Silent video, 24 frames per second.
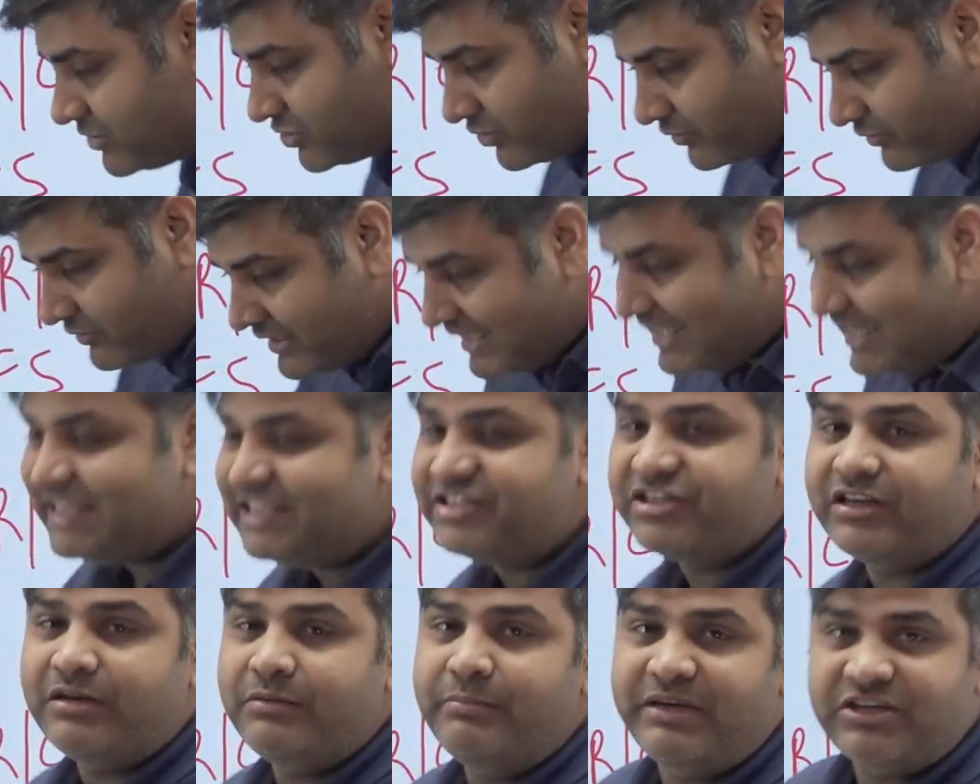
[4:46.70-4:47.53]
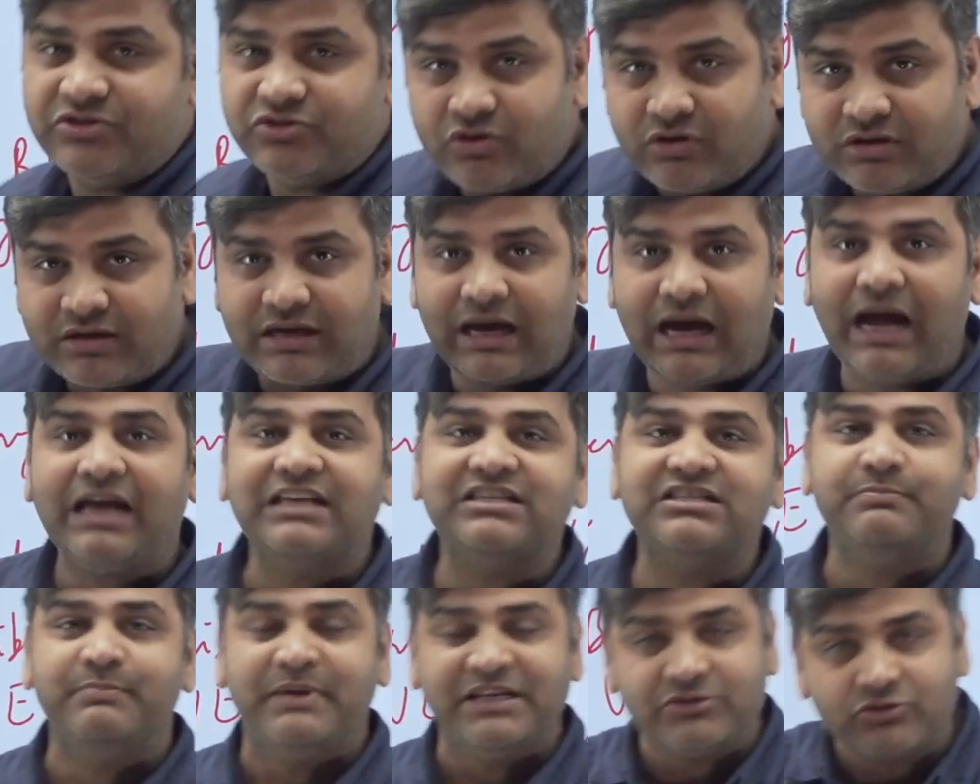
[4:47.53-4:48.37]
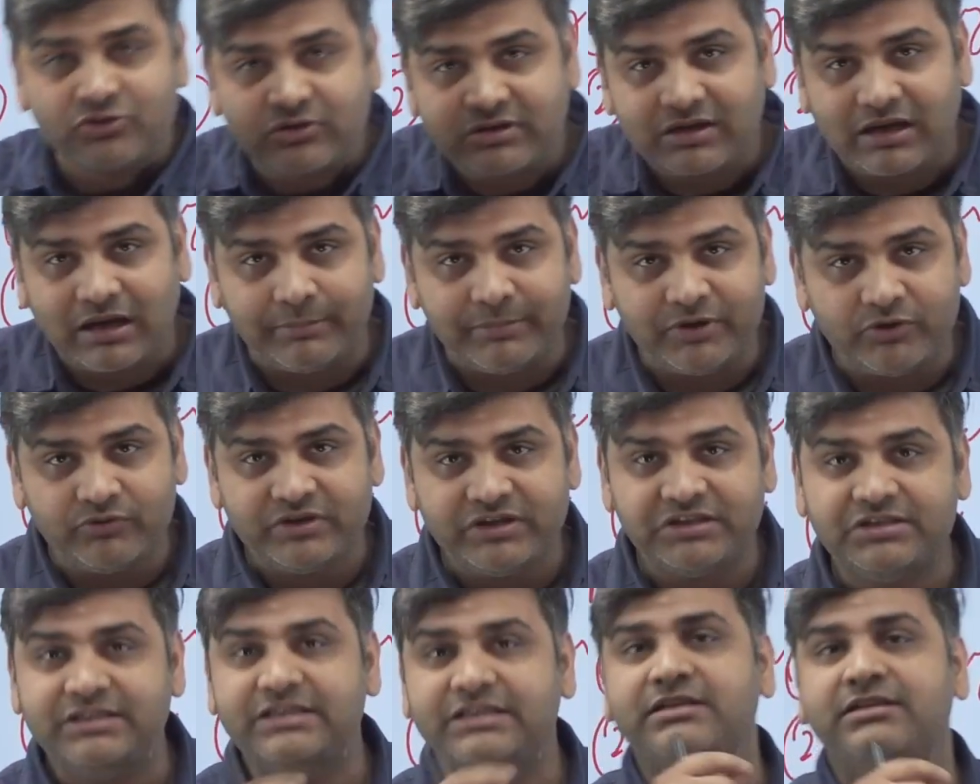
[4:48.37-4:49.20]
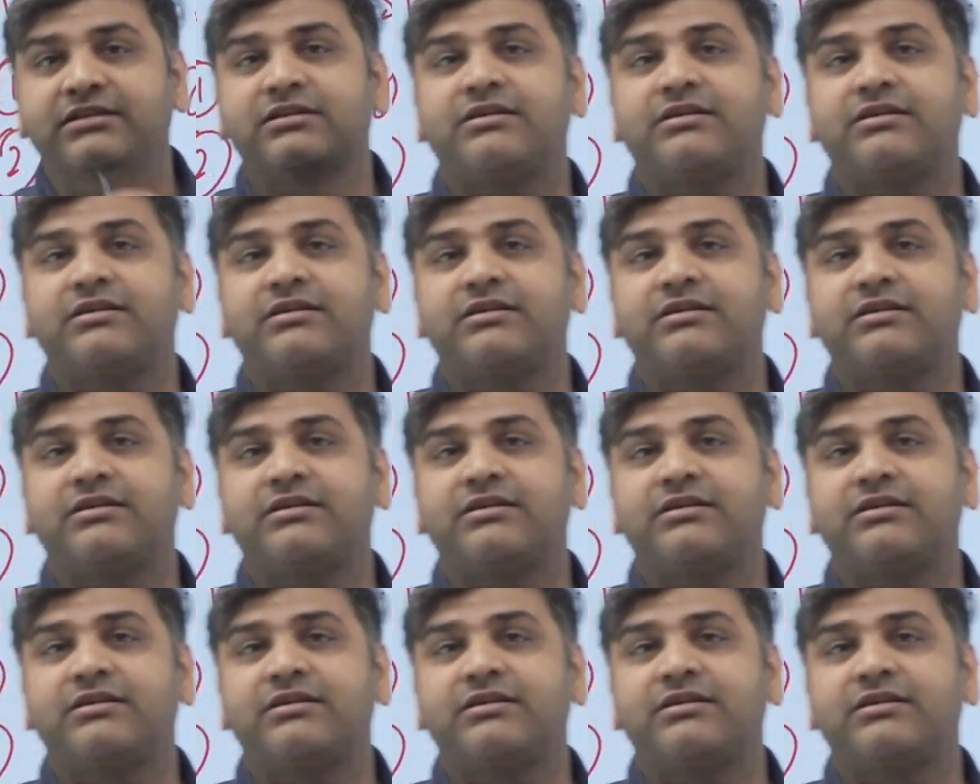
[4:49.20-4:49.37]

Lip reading: on religion, based on caste, based on community,